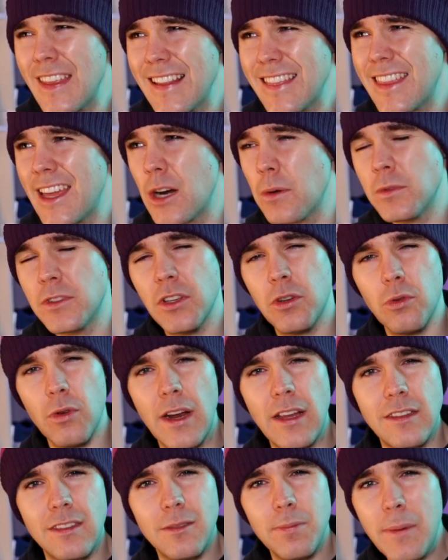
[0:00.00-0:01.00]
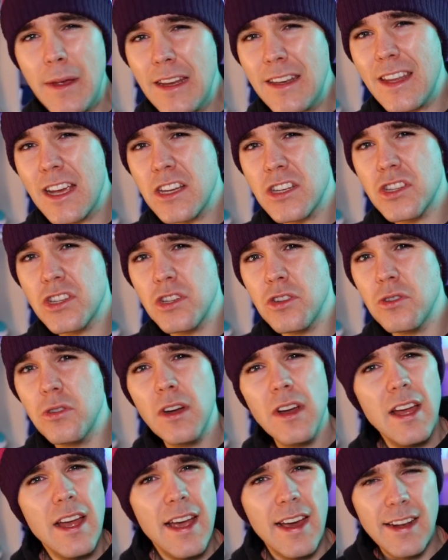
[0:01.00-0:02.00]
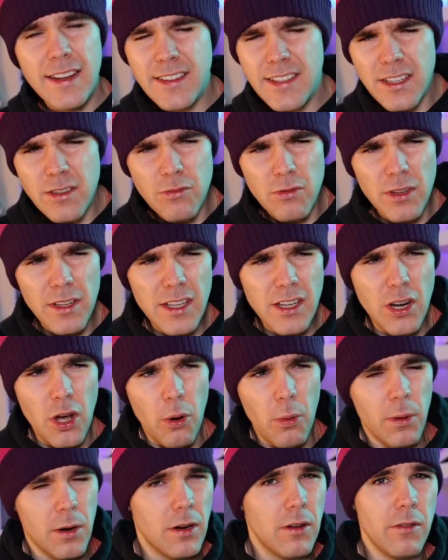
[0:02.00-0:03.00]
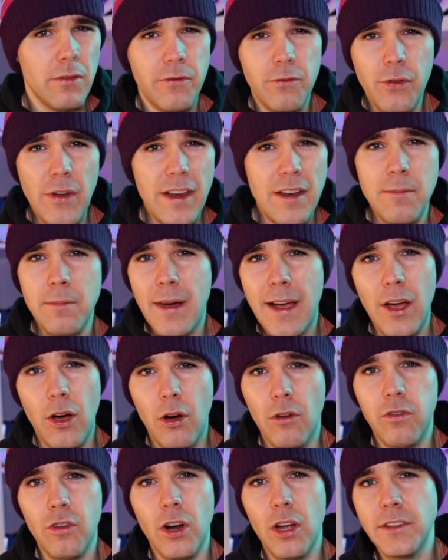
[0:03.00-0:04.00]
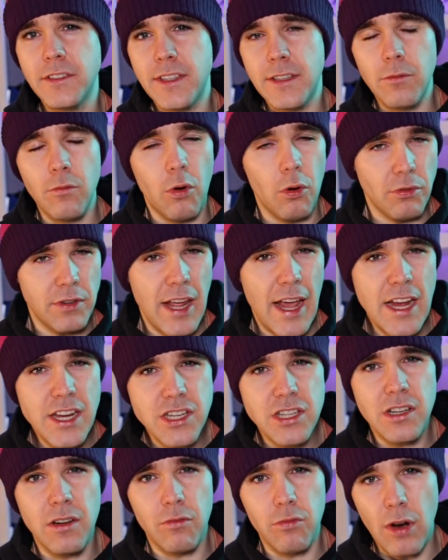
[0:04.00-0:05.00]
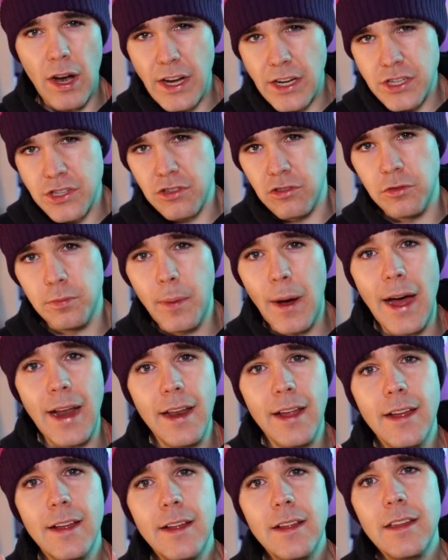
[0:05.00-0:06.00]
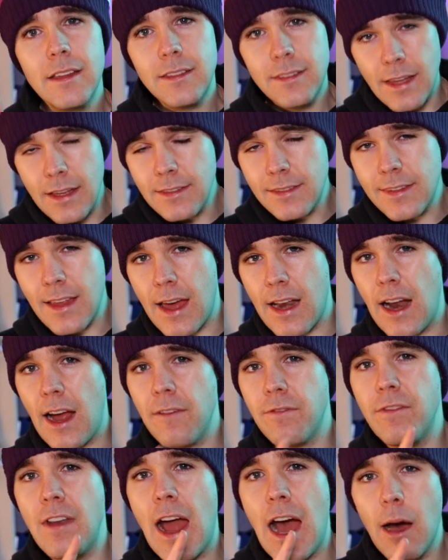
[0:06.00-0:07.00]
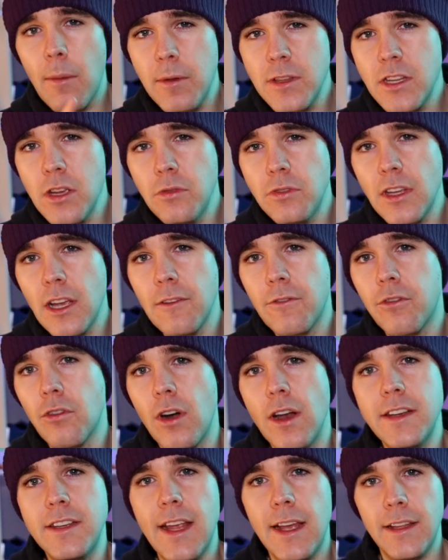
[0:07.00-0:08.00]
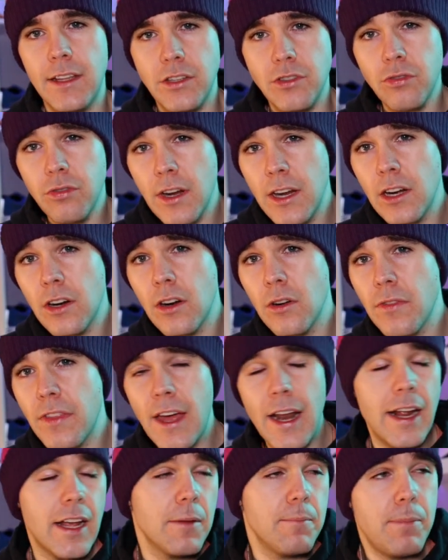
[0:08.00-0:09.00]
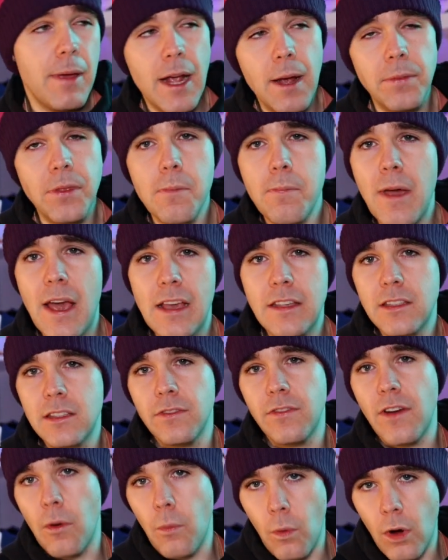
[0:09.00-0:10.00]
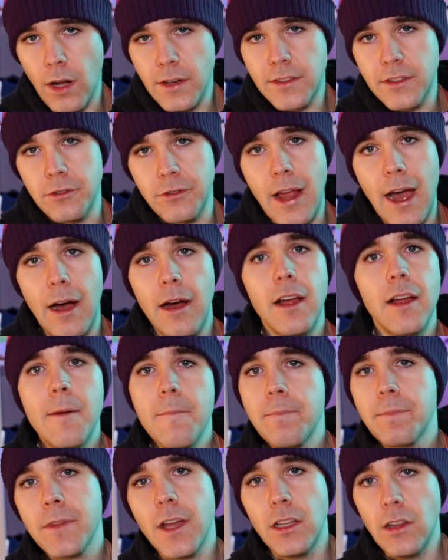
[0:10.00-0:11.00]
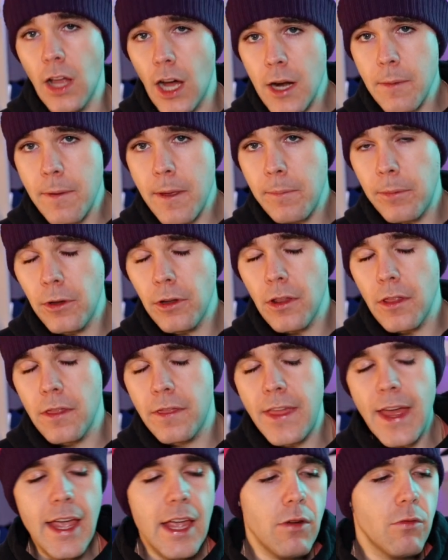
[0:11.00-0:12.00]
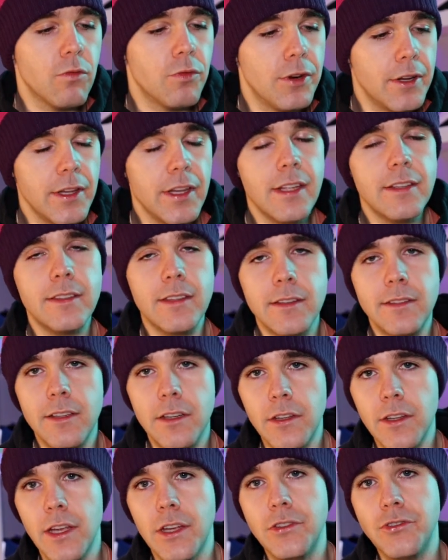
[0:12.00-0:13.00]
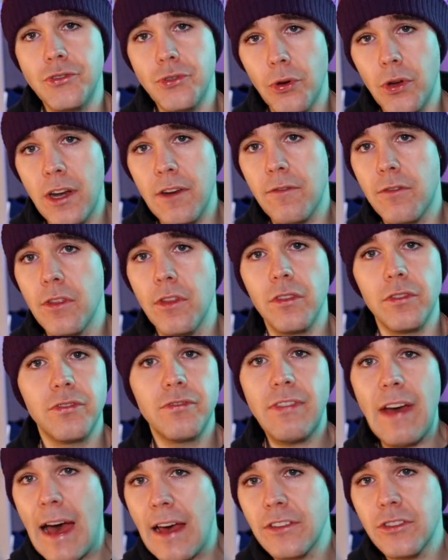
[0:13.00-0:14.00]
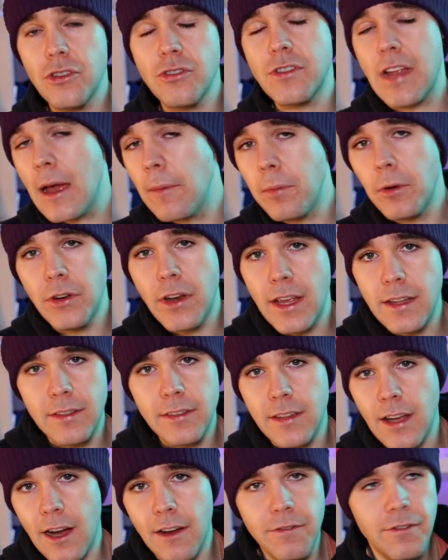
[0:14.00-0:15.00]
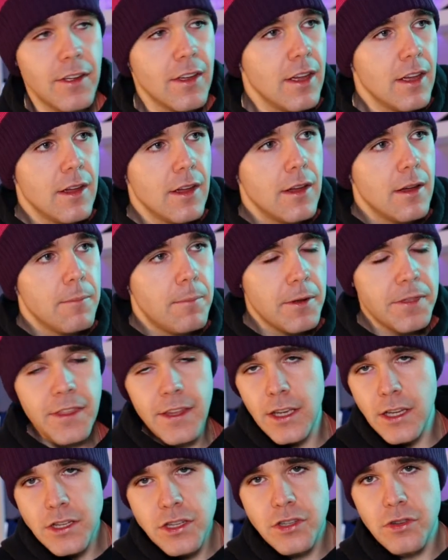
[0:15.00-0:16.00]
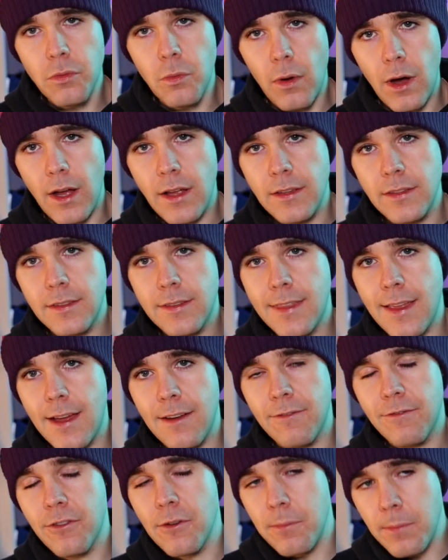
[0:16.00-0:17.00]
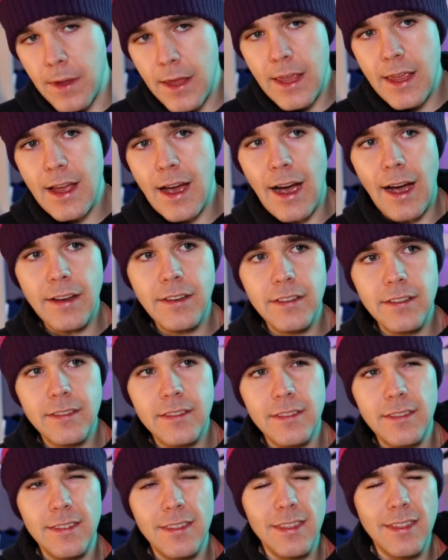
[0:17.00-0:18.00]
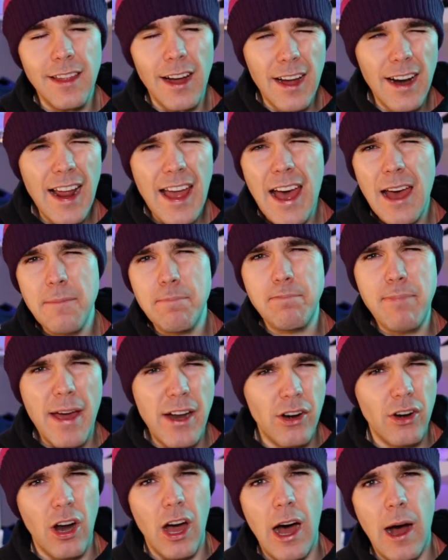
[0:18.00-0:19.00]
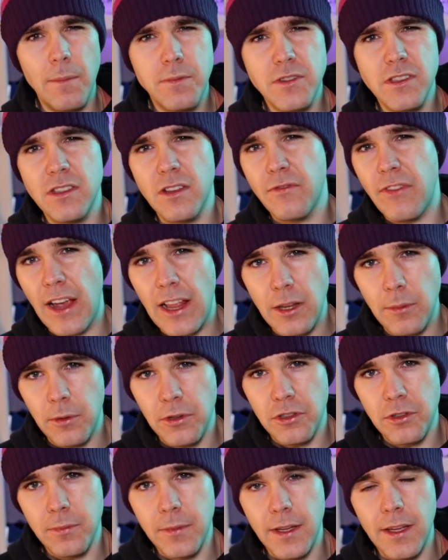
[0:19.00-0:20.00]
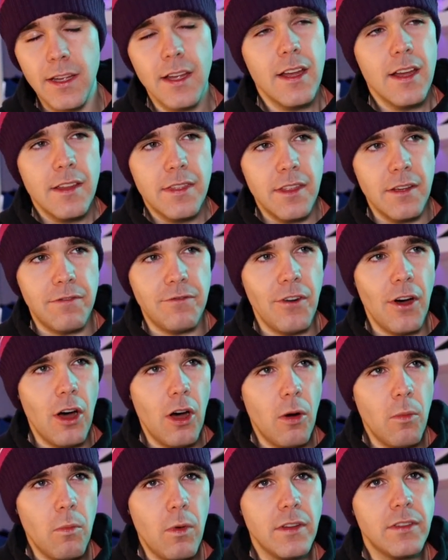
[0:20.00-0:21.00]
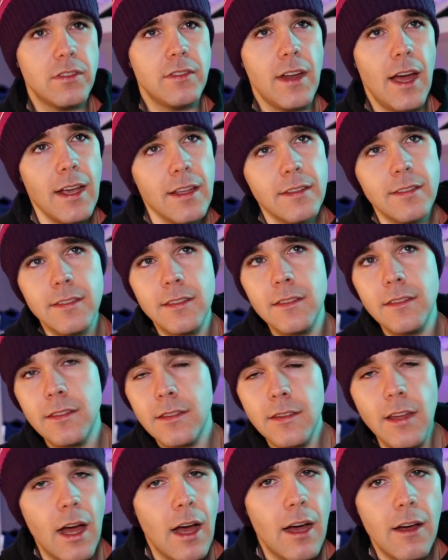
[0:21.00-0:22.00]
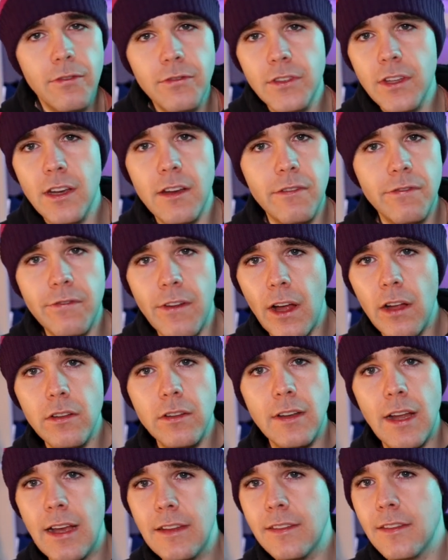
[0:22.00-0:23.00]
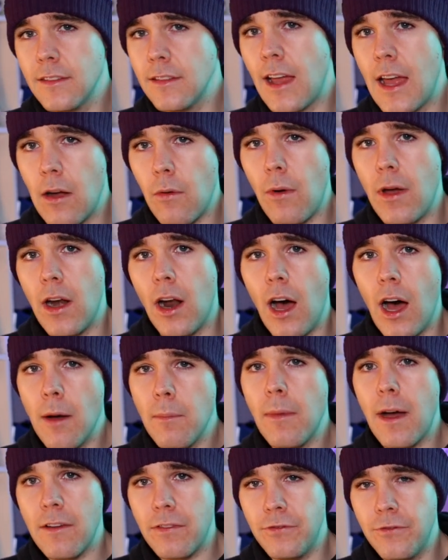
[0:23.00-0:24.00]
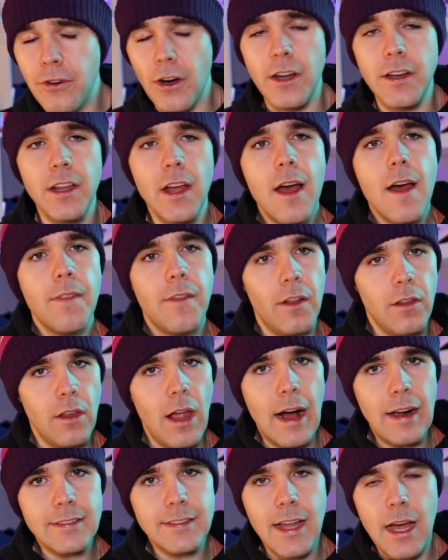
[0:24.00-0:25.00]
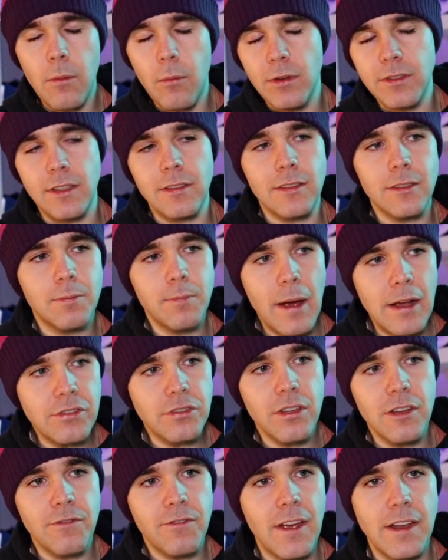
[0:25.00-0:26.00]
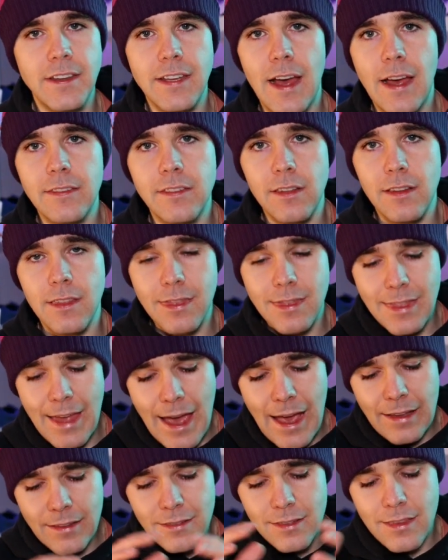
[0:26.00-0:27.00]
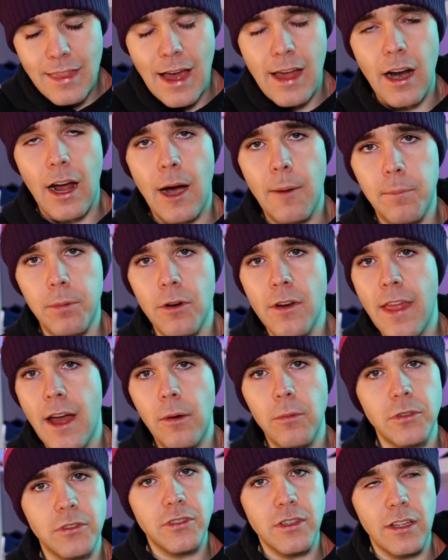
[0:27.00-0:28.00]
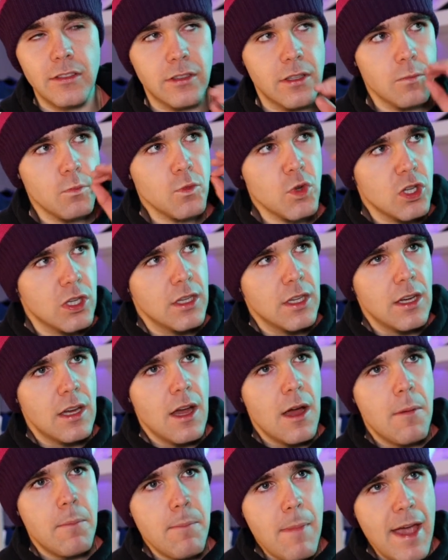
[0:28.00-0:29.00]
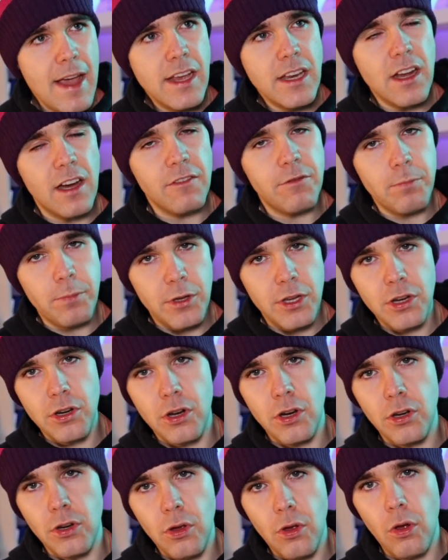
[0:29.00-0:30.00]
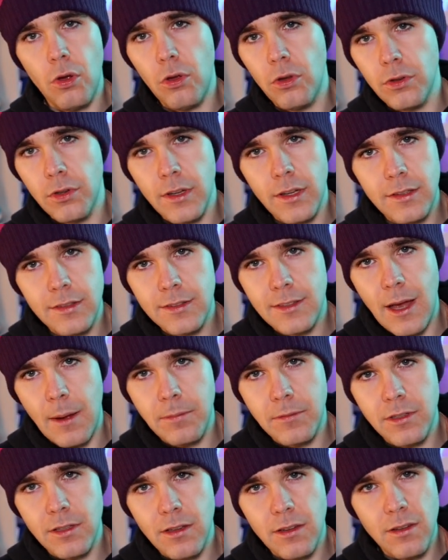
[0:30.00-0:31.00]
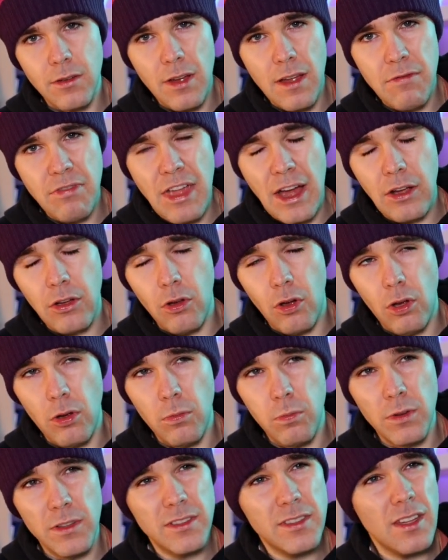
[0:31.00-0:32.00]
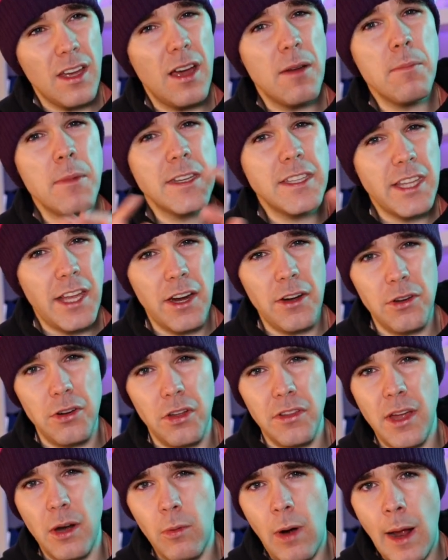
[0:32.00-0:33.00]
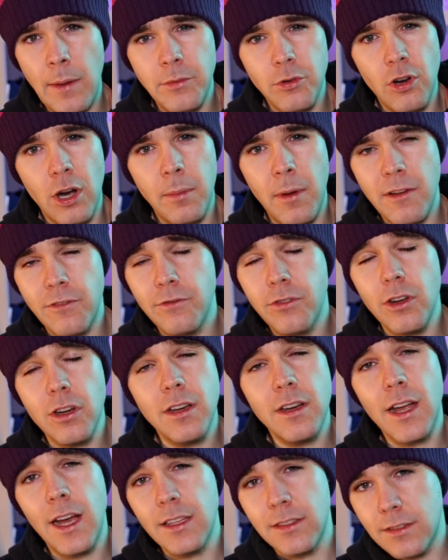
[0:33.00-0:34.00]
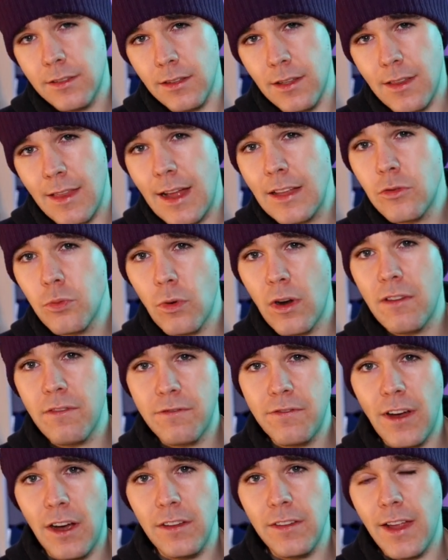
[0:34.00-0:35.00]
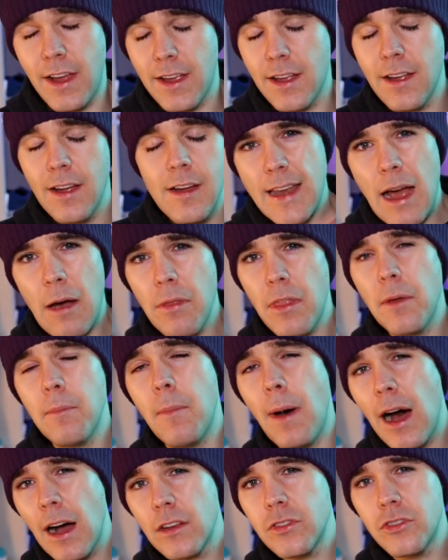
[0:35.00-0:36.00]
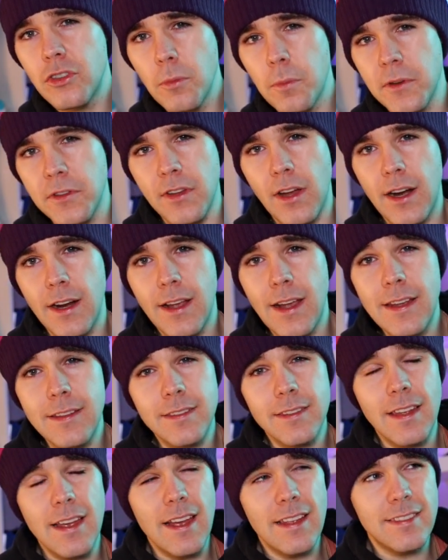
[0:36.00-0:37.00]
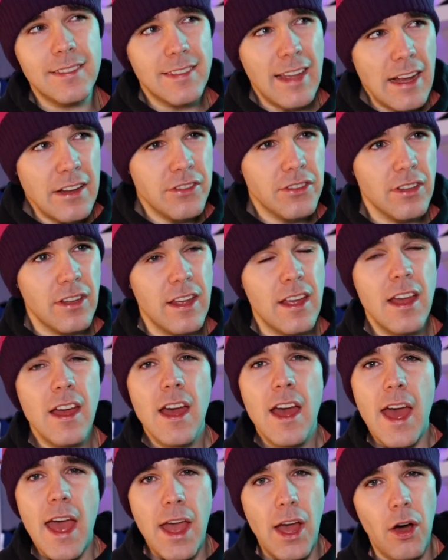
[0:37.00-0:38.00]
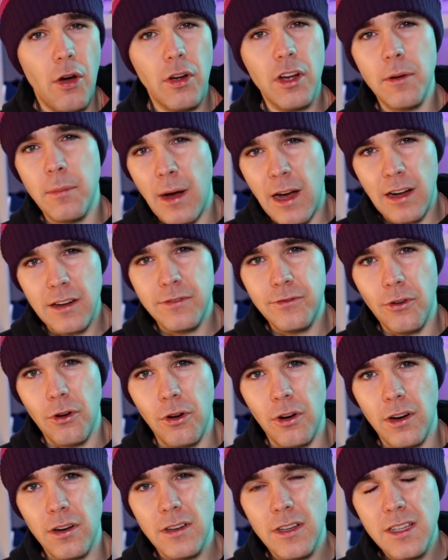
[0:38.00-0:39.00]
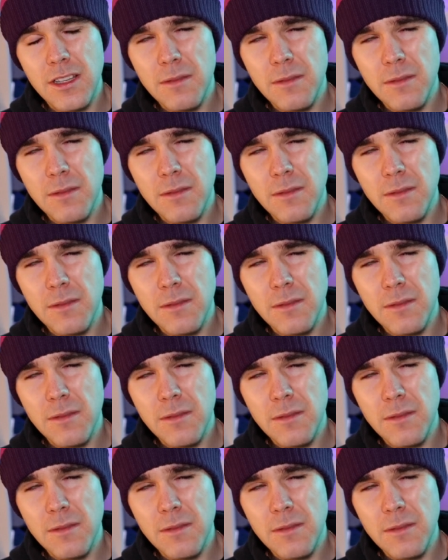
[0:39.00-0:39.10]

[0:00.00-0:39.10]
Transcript: think that it was a great speed day shoe, and I didn't really know where it fit in my overall rotation of running shoes. But since then, I've now been using it for a daily trainer that I can pick up the pace if I want to. Now, a lot of people, they really sincerely enjoyed it for those faster tempo day stuff, but the issue was that for me, I just thought I had better options available to me. The foam was nice and soft and it felt nice and lightweight on my foot. The lockdown was especially fantastic thanks to that upper that just made of pure gold, except if that gold was a material that wrapped around my foot nicely. That's what it felt like. Now in the Mach Supersonic, it's essentially a Hoka Mach 4.